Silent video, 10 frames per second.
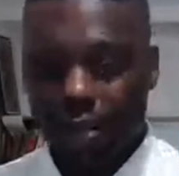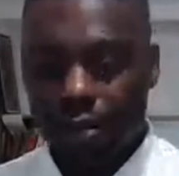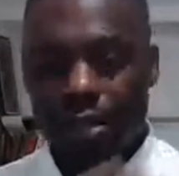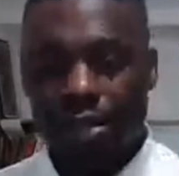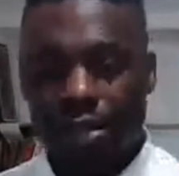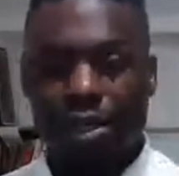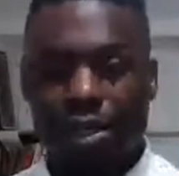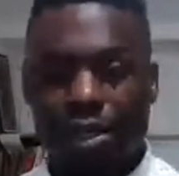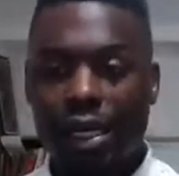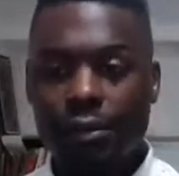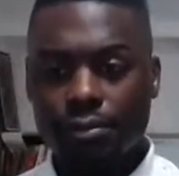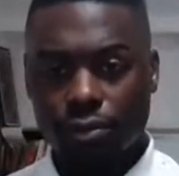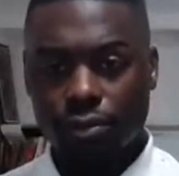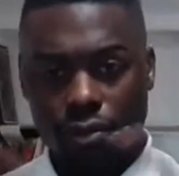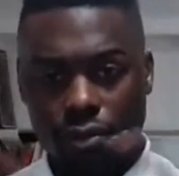Until next
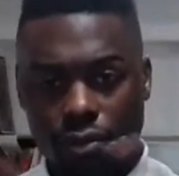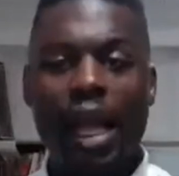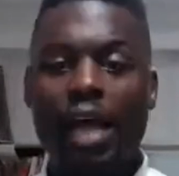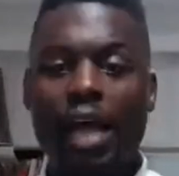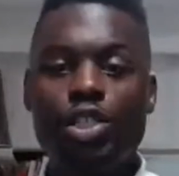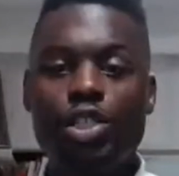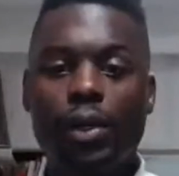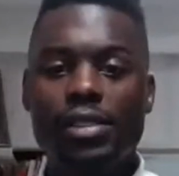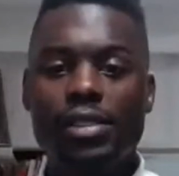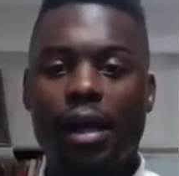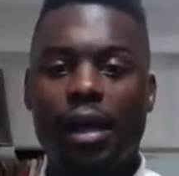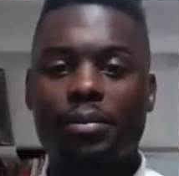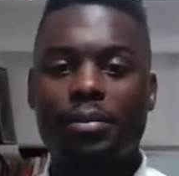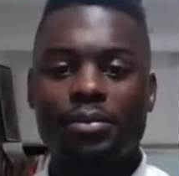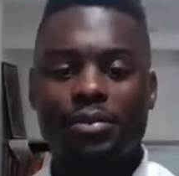Thursday, I'll see you at the top.